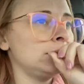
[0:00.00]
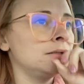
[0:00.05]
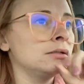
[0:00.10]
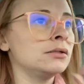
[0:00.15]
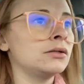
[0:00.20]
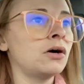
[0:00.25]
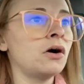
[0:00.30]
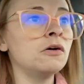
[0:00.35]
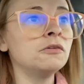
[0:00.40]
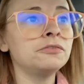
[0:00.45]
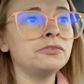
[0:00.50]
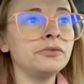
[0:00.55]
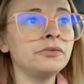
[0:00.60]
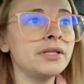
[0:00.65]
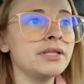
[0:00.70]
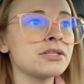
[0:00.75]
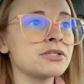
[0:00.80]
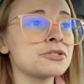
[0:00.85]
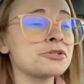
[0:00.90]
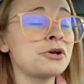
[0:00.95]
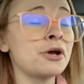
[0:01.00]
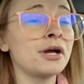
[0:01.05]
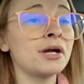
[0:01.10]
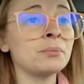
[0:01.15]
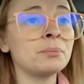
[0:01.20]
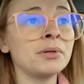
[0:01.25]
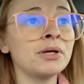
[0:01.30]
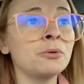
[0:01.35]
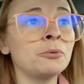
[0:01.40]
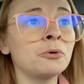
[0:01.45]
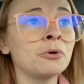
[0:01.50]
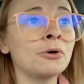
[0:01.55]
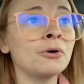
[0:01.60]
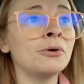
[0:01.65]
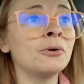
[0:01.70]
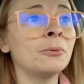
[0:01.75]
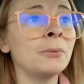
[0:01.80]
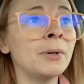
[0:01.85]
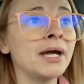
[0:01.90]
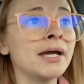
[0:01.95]
hopefully this cramping will go
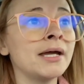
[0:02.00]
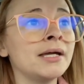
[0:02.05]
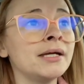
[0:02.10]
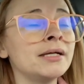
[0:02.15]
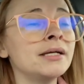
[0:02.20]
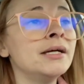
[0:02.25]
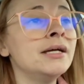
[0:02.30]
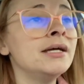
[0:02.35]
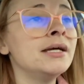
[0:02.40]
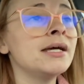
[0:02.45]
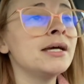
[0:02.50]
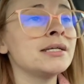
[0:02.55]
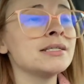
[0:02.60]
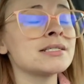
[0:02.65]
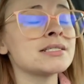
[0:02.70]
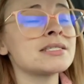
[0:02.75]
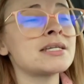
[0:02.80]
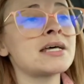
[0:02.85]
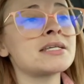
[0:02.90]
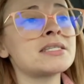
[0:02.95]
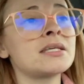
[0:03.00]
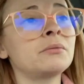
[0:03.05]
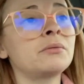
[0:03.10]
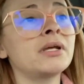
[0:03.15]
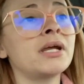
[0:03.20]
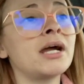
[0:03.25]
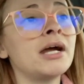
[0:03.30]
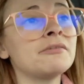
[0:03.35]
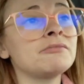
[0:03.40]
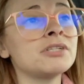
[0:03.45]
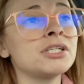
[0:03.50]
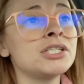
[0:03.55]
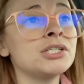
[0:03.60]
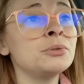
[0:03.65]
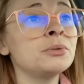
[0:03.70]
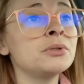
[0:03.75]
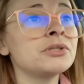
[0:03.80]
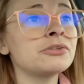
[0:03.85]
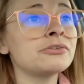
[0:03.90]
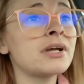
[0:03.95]
away and it's not something I have to deal
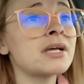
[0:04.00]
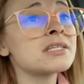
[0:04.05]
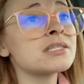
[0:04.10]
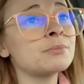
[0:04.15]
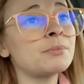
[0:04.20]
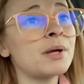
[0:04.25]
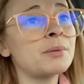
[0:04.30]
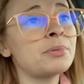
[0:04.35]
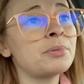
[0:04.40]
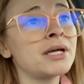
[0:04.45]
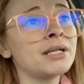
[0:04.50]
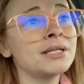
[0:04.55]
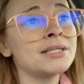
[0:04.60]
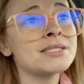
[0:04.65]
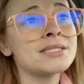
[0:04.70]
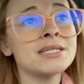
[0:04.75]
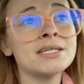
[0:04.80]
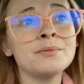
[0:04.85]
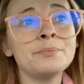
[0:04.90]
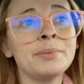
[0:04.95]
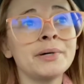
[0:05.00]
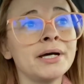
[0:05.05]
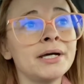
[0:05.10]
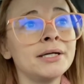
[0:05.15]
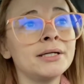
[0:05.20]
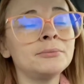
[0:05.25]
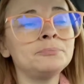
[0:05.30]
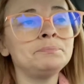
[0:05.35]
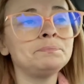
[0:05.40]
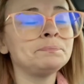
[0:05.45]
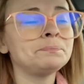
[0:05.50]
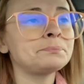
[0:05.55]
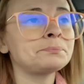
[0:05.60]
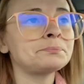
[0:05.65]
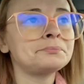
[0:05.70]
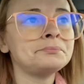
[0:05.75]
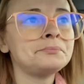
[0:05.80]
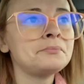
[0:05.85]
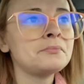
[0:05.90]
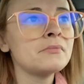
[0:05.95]
with the rest of my pregnancy, but
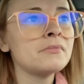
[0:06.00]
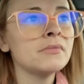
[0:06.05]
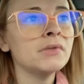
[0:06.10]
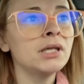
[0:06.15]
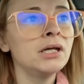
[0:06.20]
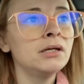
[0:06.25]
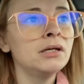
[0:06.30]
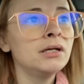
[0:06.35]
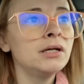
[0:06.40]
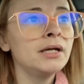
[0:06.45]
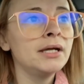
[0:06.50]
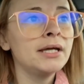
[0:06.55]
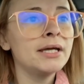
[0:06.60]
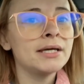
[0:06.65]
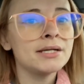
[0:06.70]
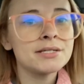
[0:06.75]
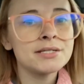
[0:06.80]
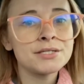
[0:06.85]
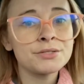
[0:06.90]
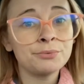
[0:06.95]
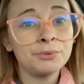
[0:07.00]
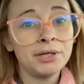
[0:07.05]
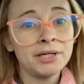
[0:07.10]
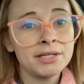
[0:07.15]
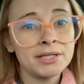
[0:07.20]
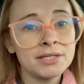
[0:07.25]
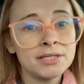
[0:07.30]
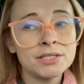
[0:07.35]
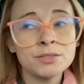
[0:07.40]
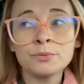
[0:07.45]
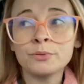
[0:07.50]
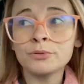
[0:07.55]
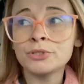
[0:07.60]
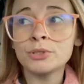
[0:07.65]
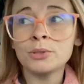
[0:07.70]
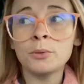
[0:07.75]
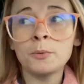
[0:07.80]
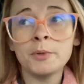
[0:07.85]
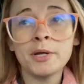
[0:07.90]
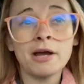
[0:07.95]
it is what it is. We'll
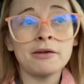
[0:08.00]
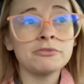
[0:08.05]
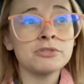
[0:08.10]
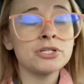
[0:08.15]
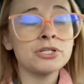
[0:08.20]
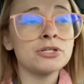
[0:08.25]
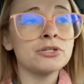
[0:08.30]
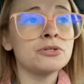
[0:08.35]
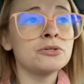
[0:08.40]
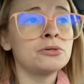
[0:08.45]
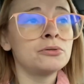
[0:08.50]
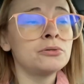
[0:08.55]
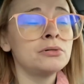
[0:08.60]
do what we have to do.